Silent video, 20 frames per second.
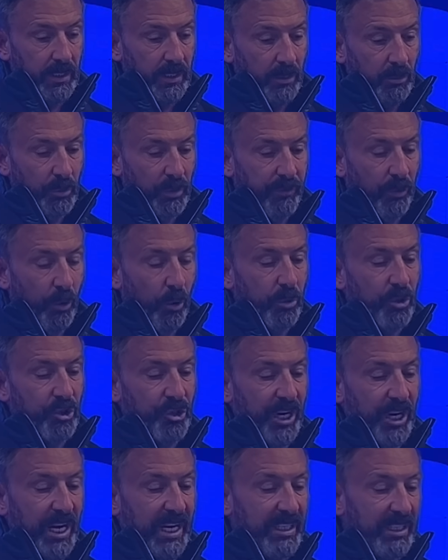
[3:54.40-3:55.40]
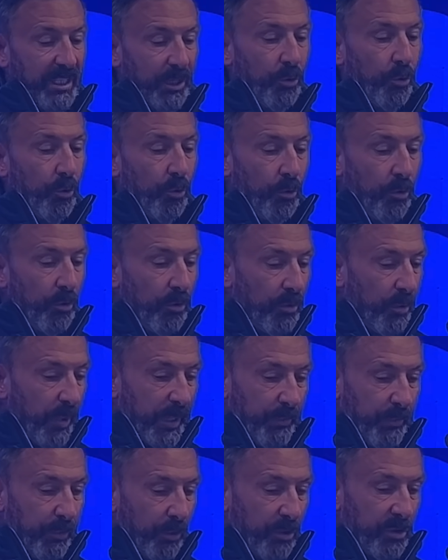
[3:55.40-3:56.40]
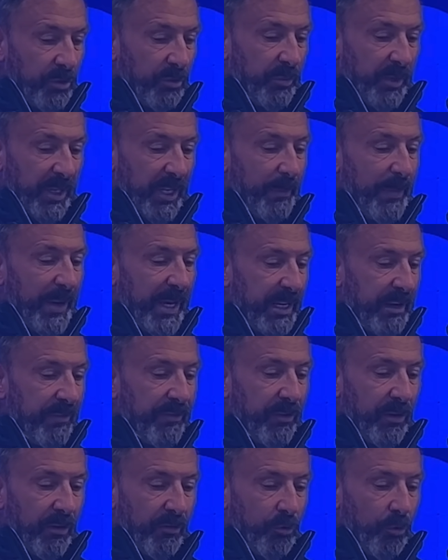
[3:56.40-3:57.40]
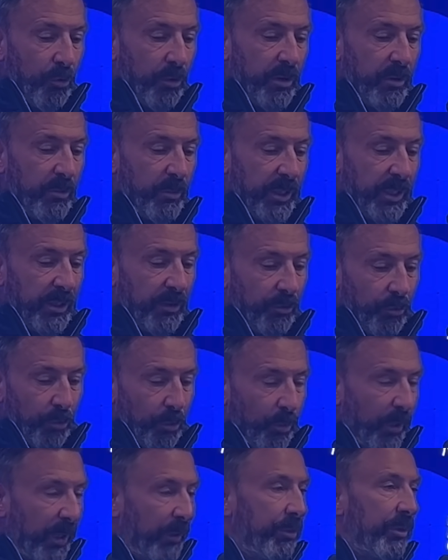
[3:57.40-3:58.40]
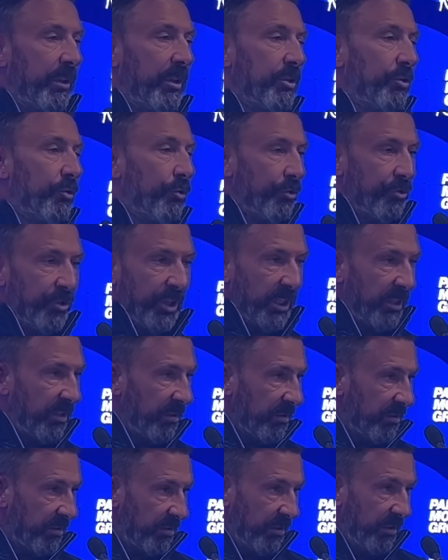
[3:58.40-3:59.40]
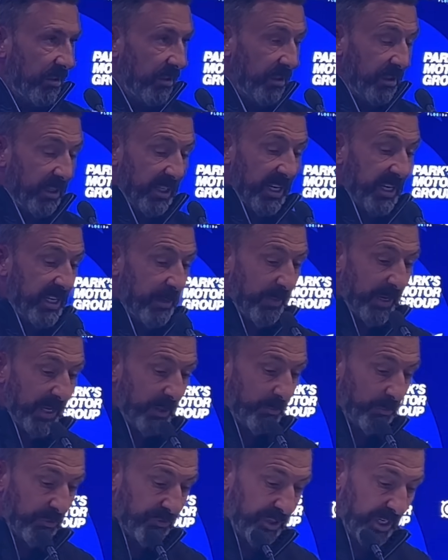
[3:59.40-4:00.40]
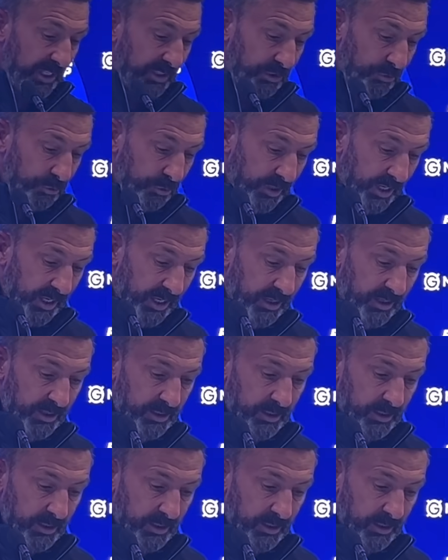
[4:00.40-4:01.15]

We've always tried to go quite positive. We get the benefit of going with 2 white players, 2 strikers. And in the main, we've tried to do that.